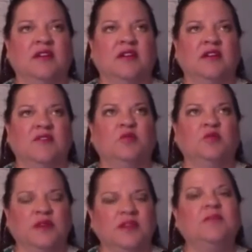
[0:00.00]
of a
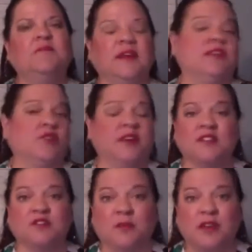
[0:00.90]
really big
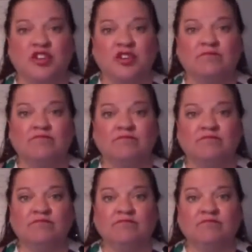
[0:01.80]
transformation.
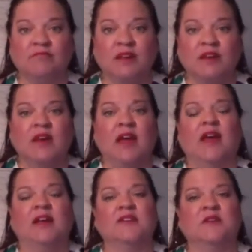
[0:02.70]

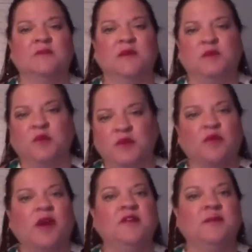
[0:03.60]
And people that
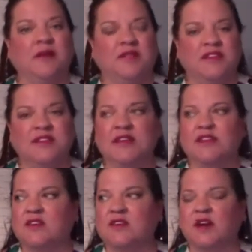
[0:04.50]
write about these
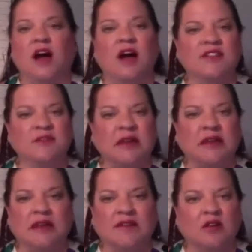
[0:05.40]
things on a cosmic
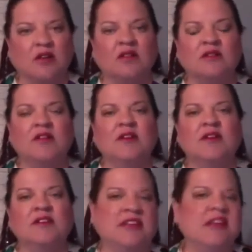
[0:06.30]
level
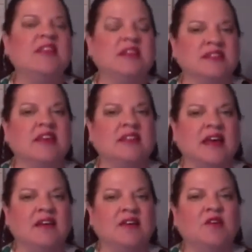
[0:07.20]
say things like
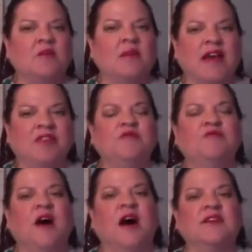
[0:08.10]
that. You know, Matthew
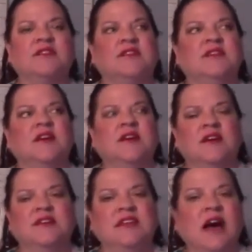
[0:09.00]
Fox and
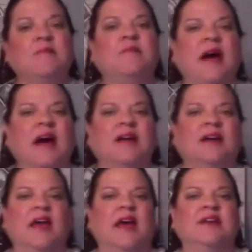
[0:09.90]
Don Beck
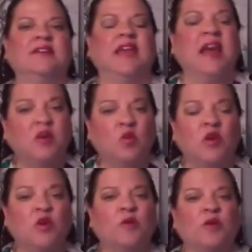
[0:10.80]
and Ken
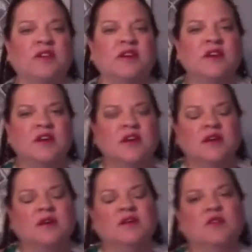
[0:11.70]
Wilber,
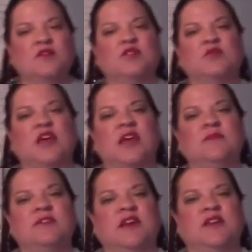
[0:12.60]
those who
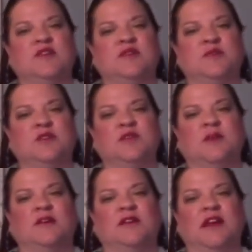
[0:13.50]
came together to put
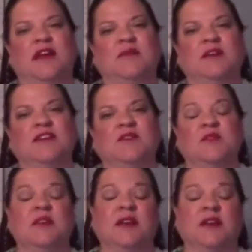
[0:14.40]
spiral dynamics,
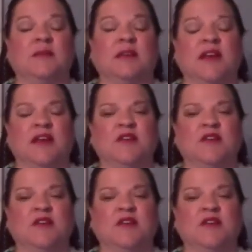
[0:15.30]
well, they didn't come together,